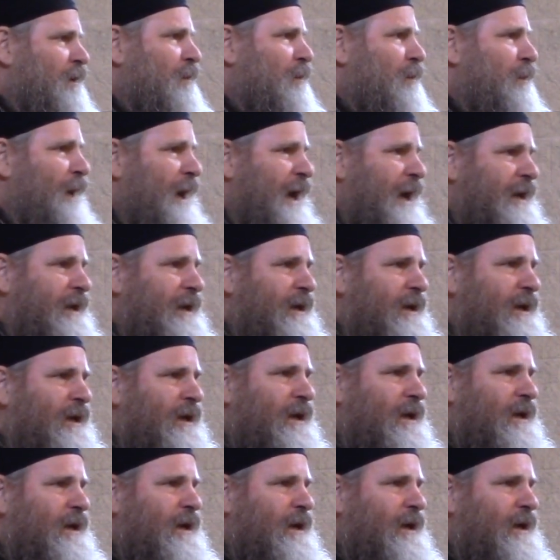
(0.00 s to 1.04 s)
but
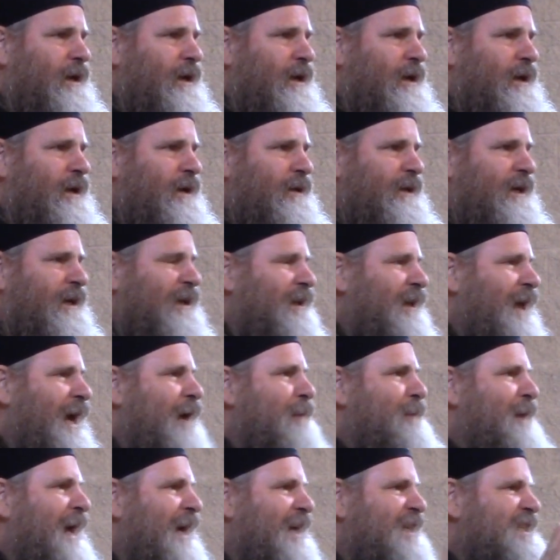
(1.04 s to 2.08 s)
the
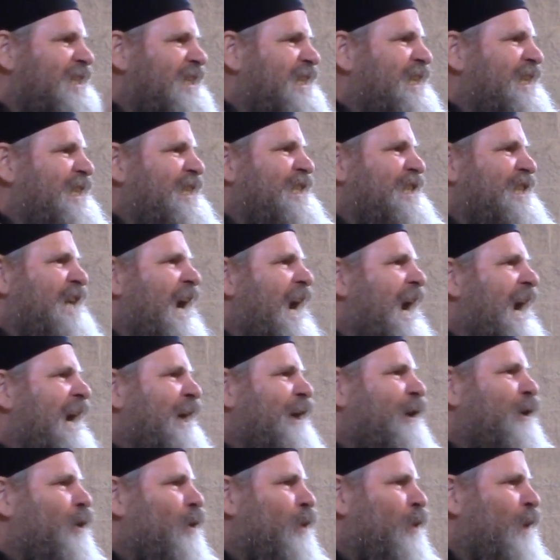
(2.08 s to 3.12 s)
climax of the
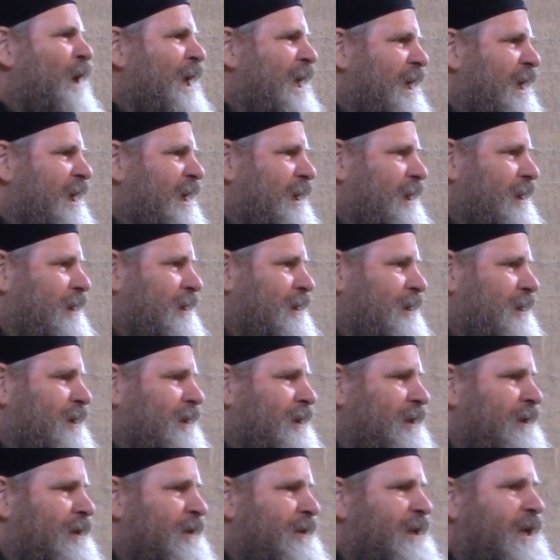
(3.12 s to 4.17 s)
entire week.
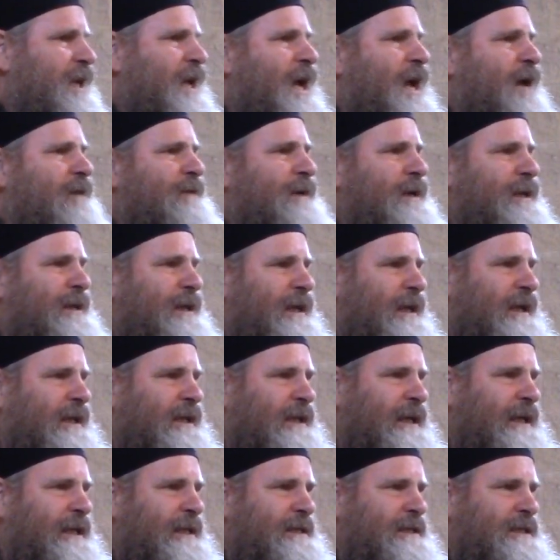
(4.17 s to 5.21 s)
That everything
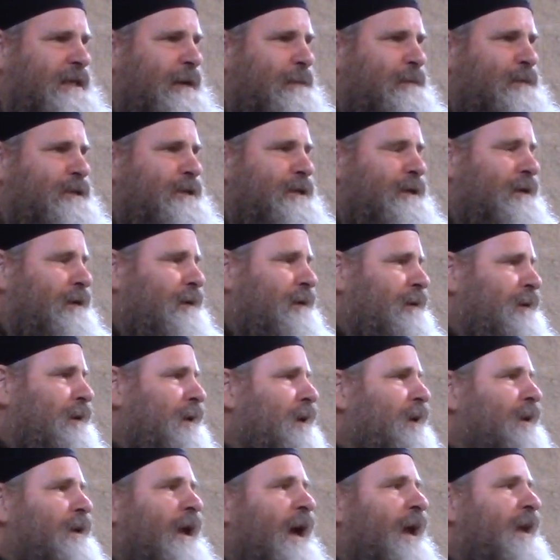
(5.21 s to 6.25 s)
leads up
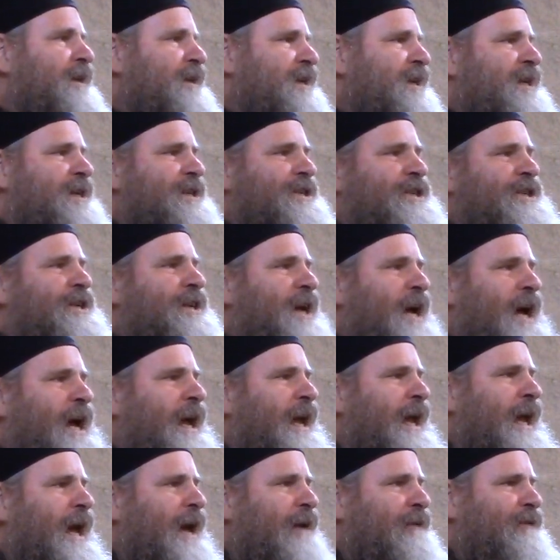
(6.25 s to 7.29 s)
till, not
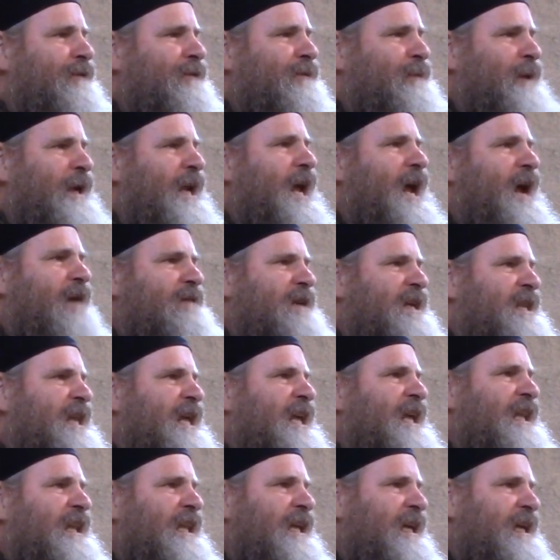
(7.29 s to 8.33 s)
TGIF, but
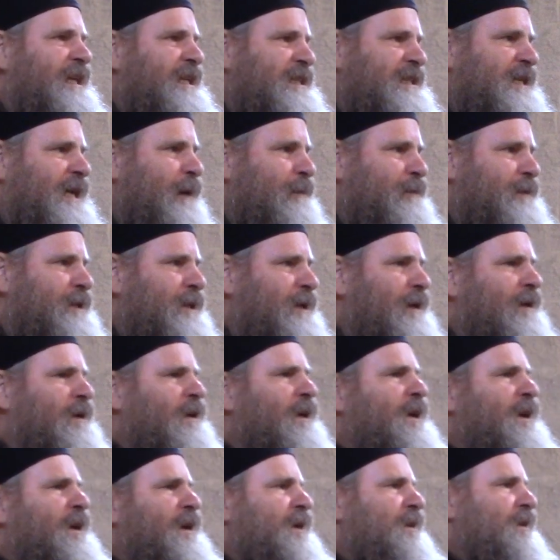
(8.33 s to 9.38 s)
everything leads up
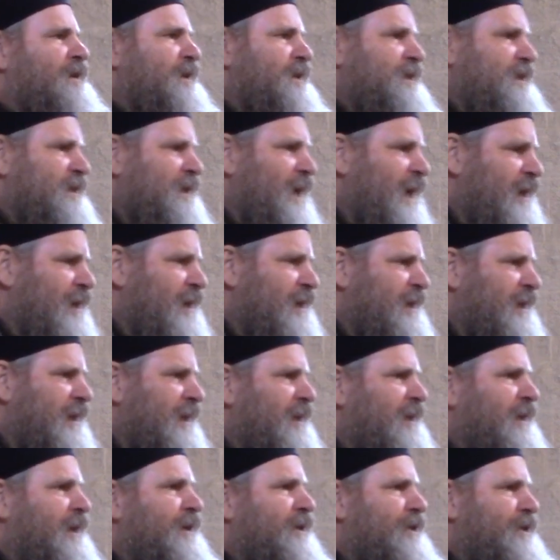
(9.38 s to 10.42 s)
till the Sunday
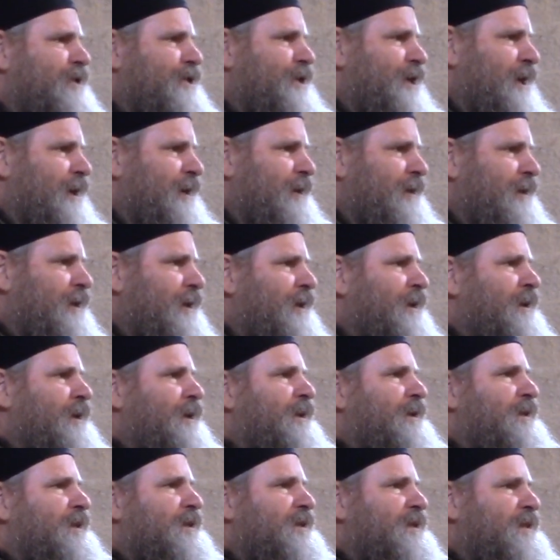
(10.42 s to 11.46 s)
liturgy,
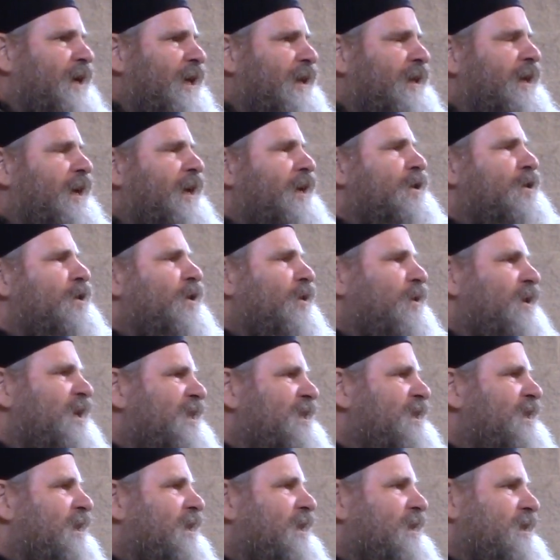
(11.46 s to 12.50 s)
the Sunday
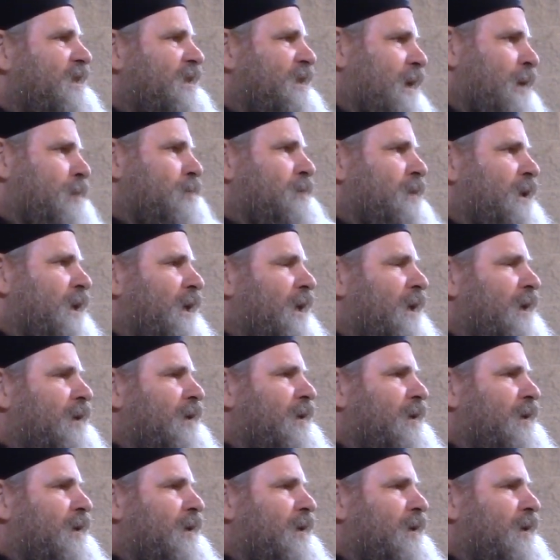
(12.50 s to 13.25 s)
Eucharistic assembly.